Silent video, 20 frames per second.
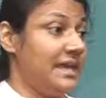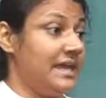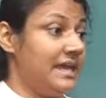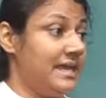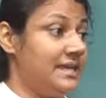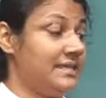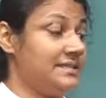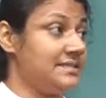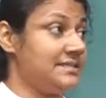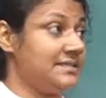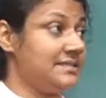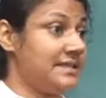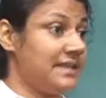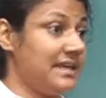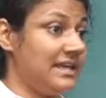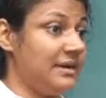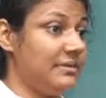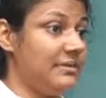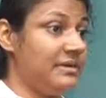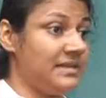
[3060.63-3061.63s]
he's
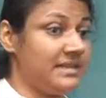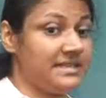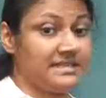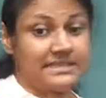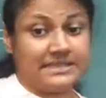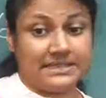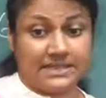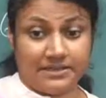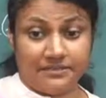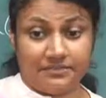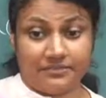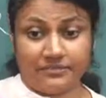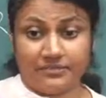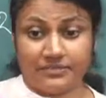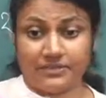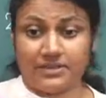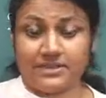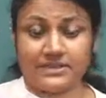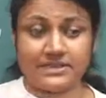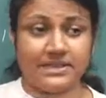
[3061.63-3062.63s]
telling about his life.
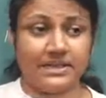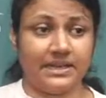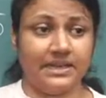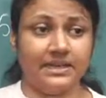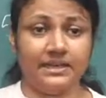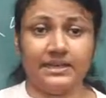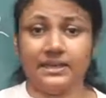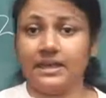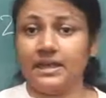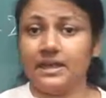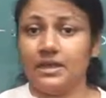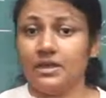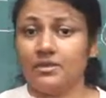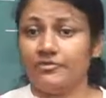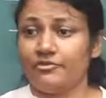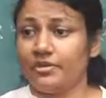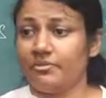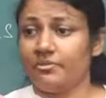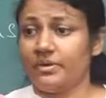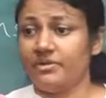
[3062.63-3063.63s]
He's telling,
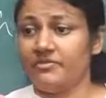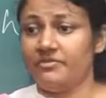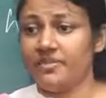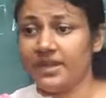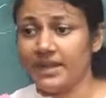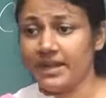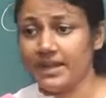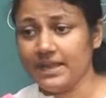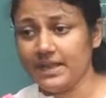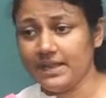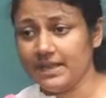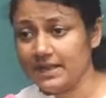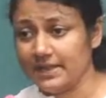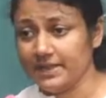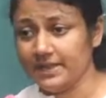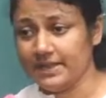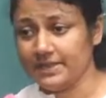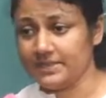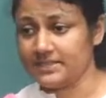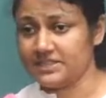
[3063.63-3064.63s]
from a very
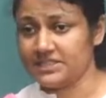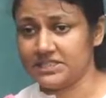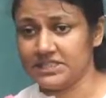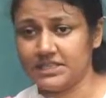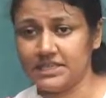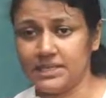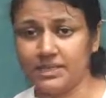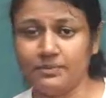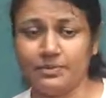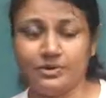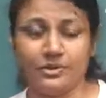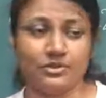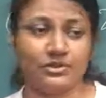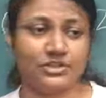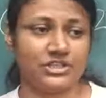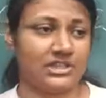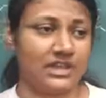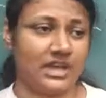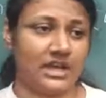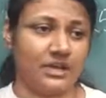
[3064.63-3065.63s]
young age, chinnappudu
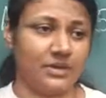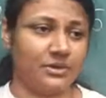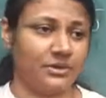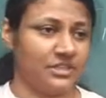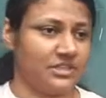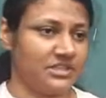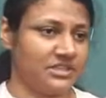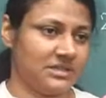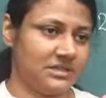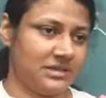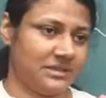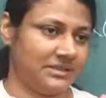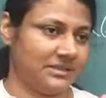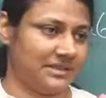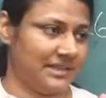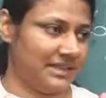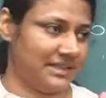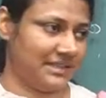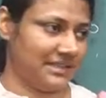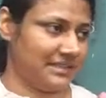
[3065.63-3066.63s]
nunchi naa gurinchi
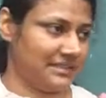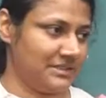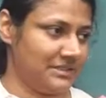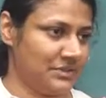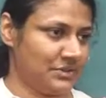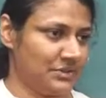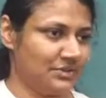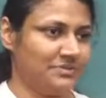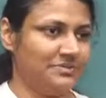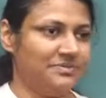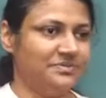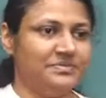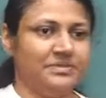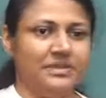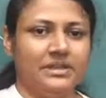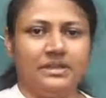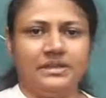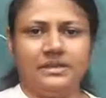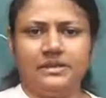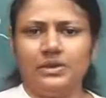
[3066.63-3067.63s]
andariki telusu,
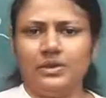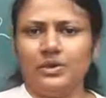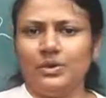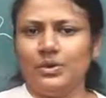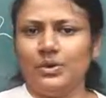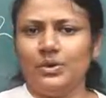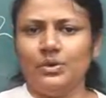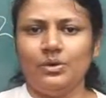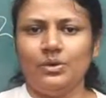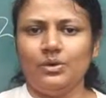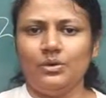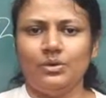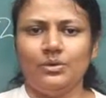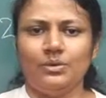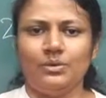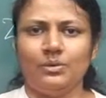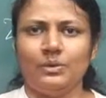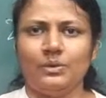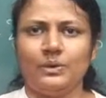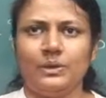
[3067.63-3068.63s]
no
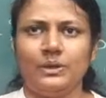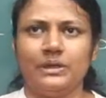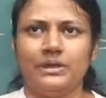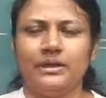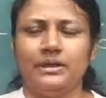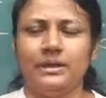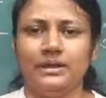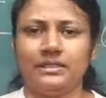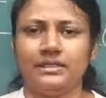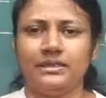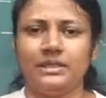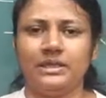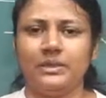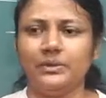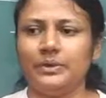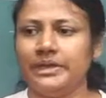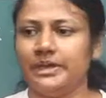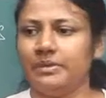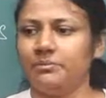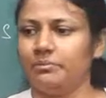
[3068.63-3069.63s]
nothing
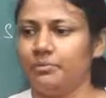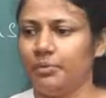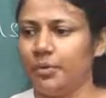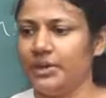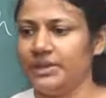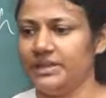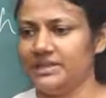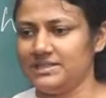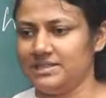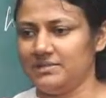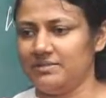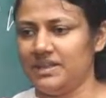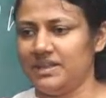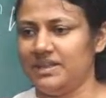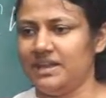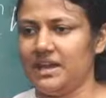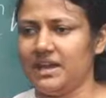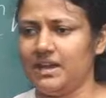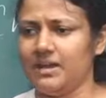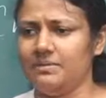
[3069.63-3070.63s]
you can point in me,
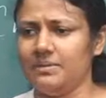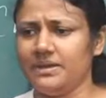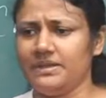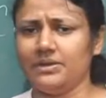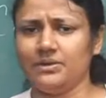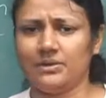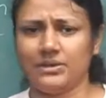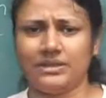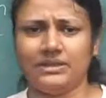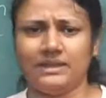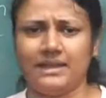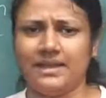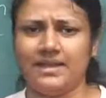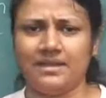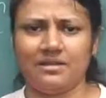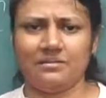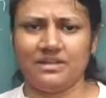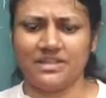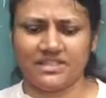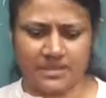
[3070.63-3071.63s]
naa meede oka
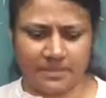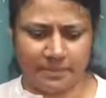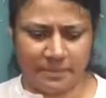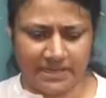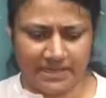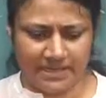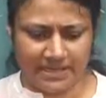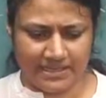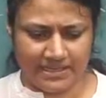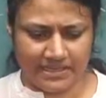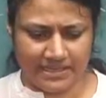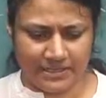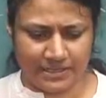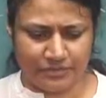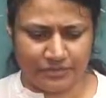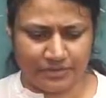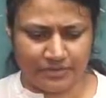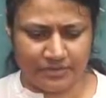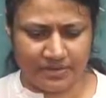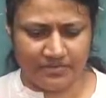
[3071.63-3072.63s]
neram meeku cheppadaniki ledhu.
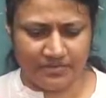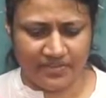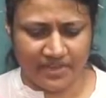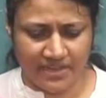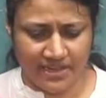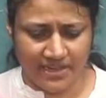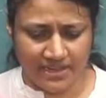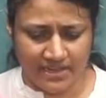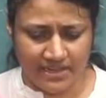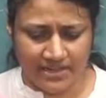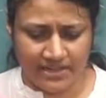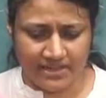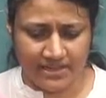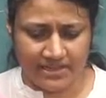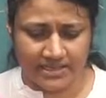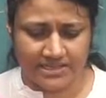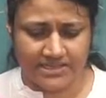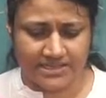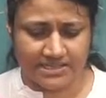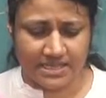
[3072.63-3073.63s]
From a very young
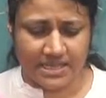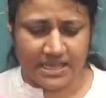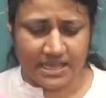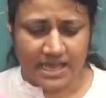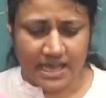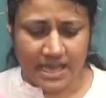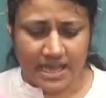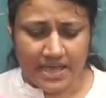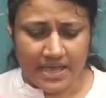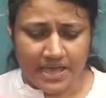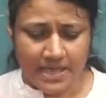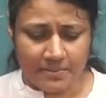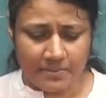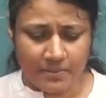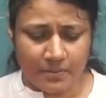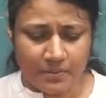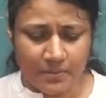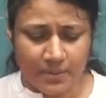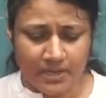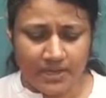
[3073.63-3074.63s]
age I am
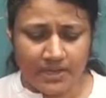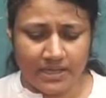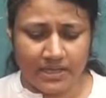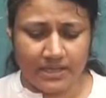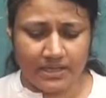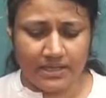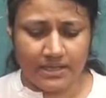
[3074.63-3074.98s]
a very